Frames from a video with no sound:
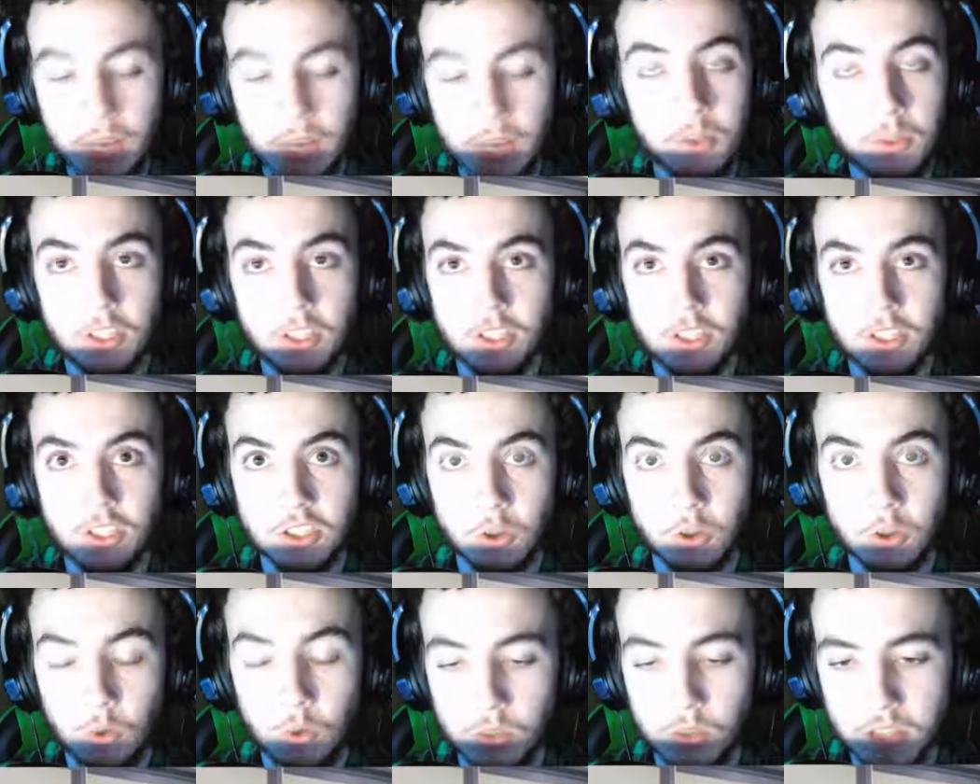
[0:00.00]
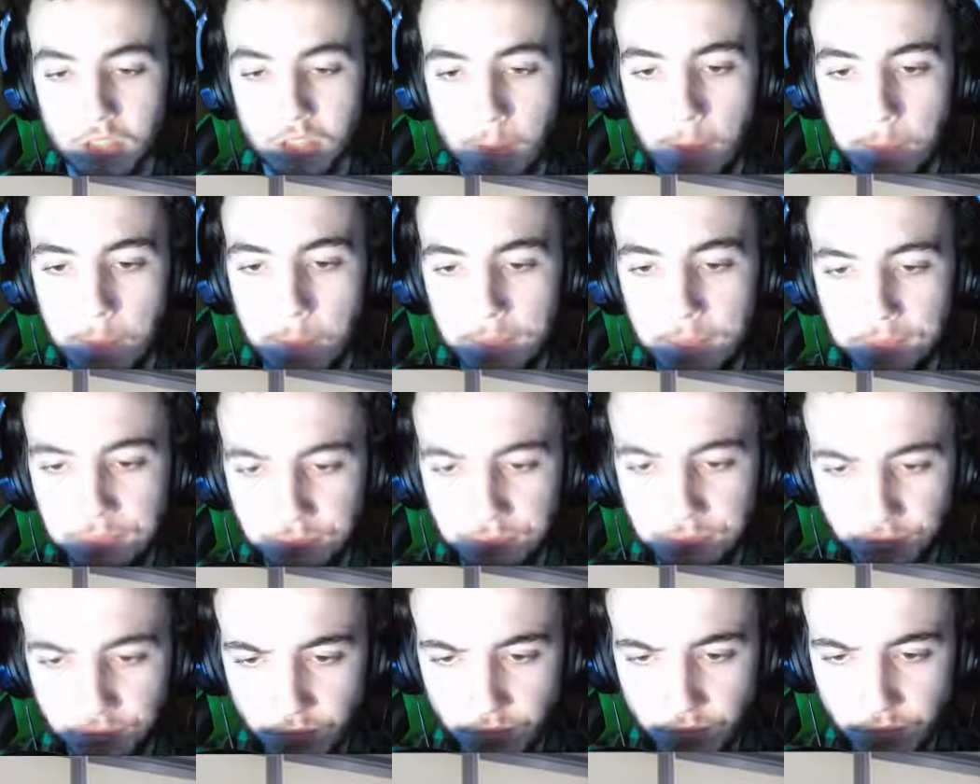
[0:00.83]
I will learn to talk one day.
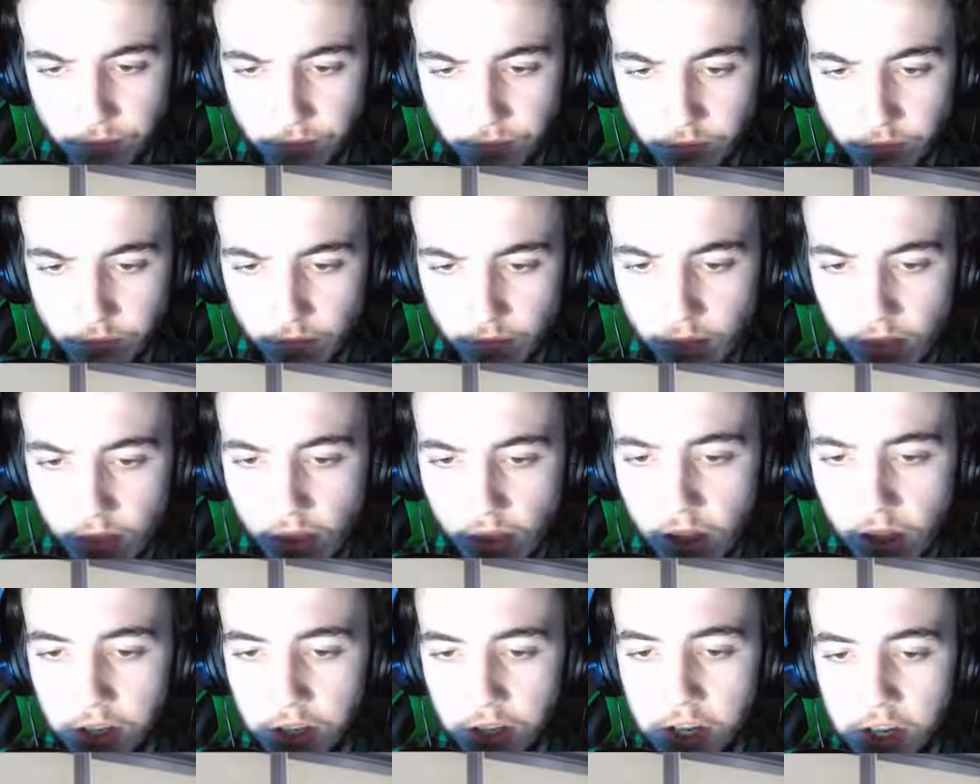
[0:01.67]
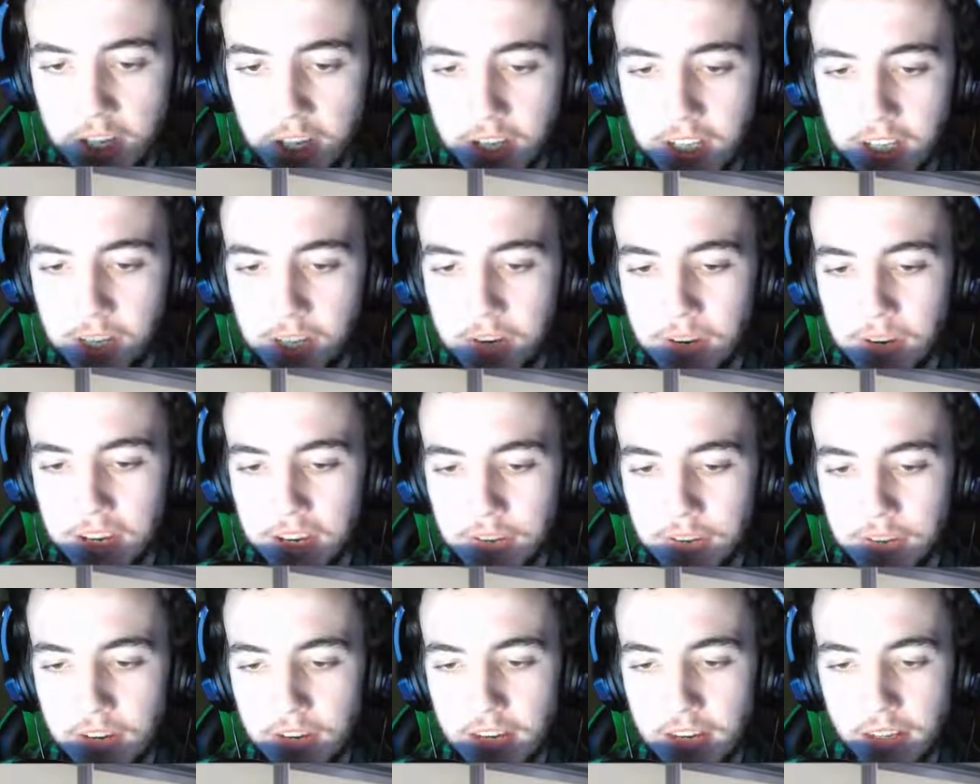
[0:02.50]
You can do it,
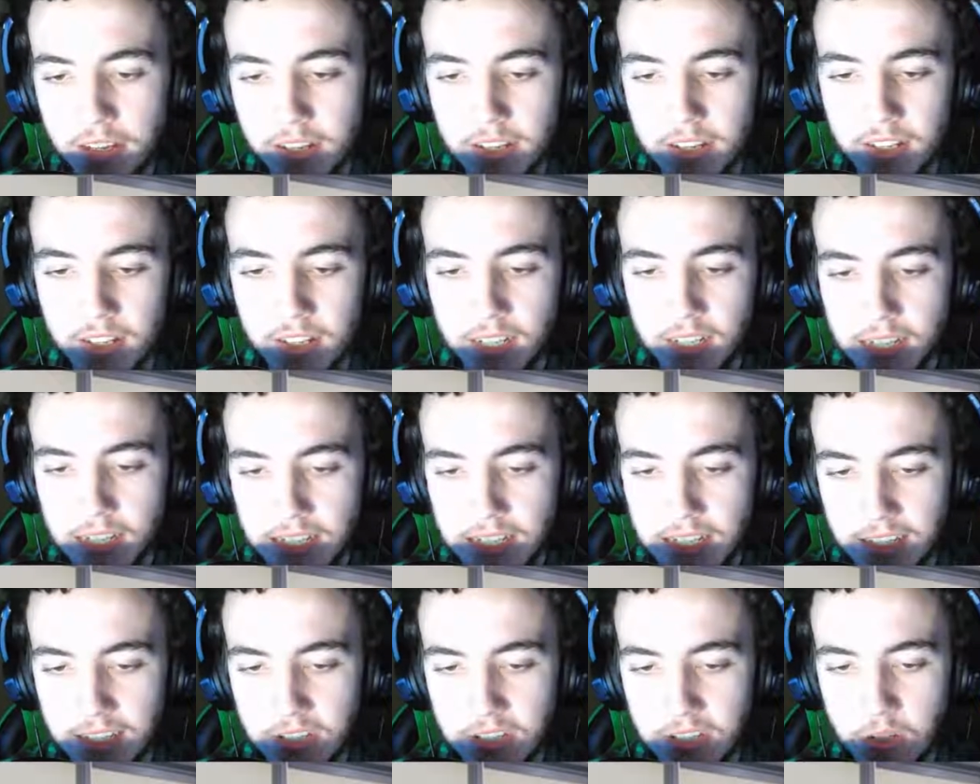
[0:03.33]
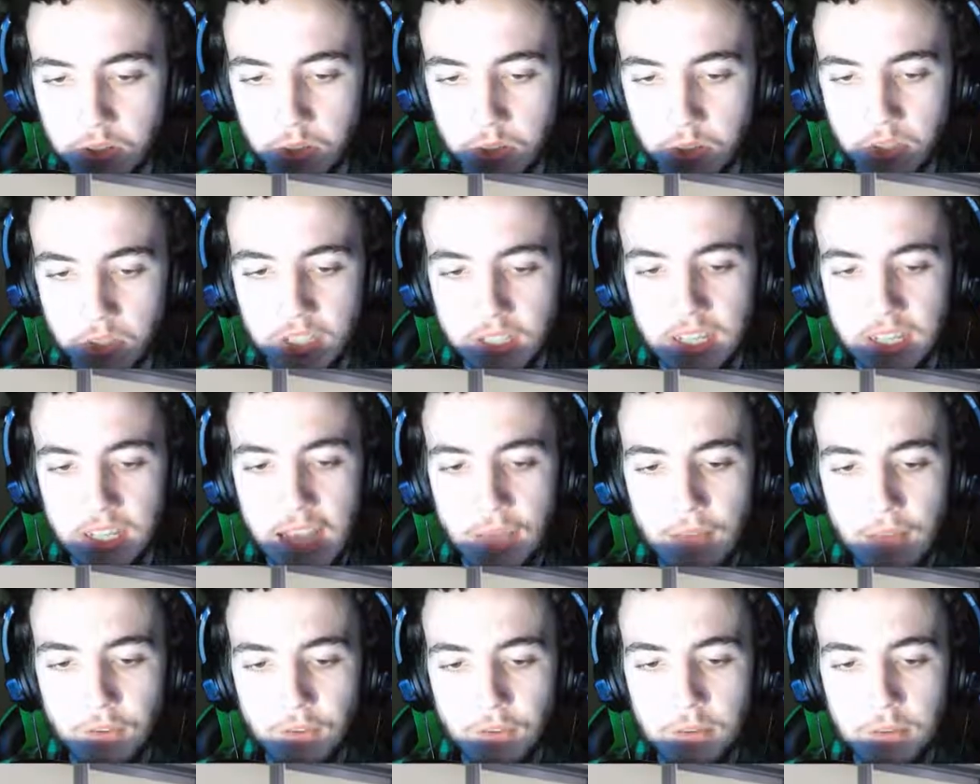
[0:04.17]
Yuri! It's called
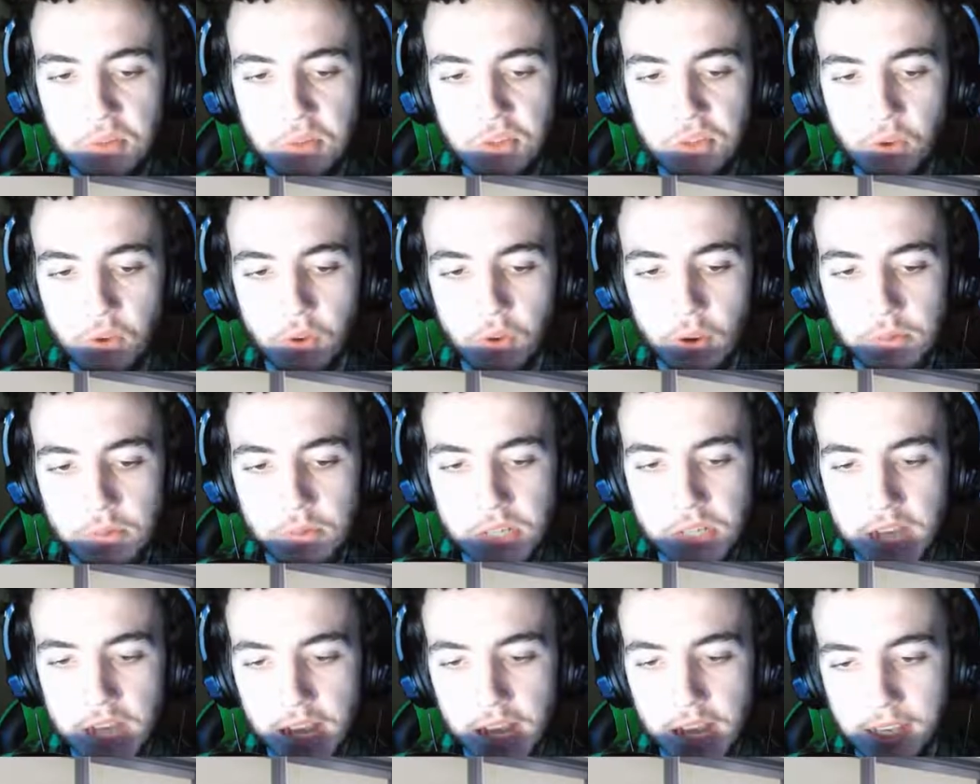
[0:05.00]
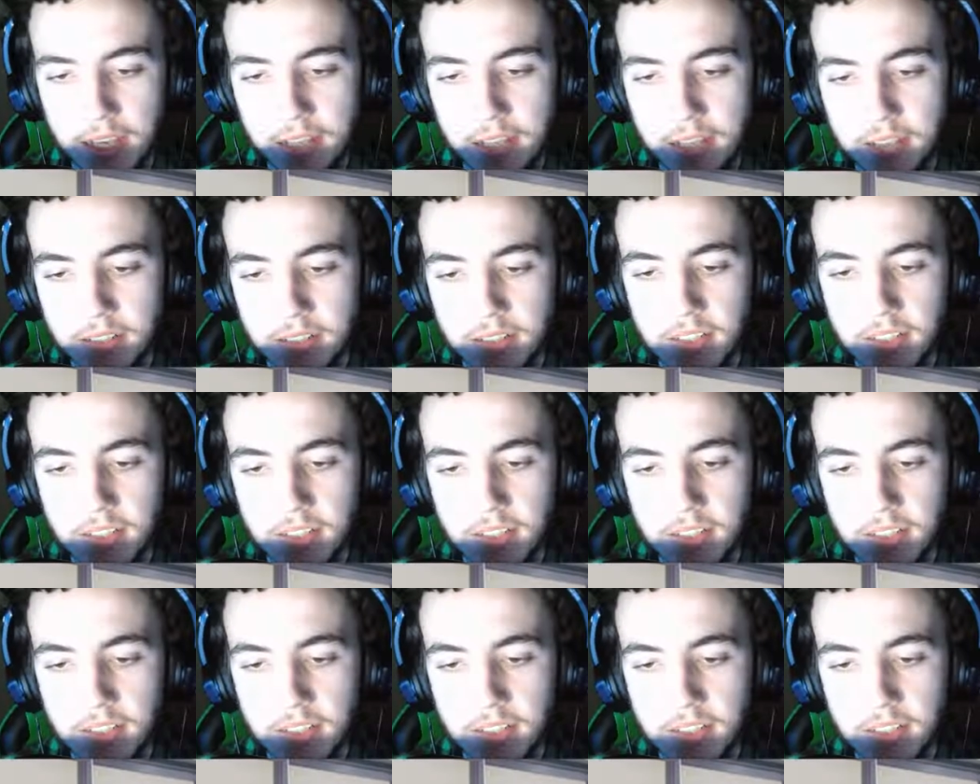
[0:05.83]
After Image of a Crimson Eye.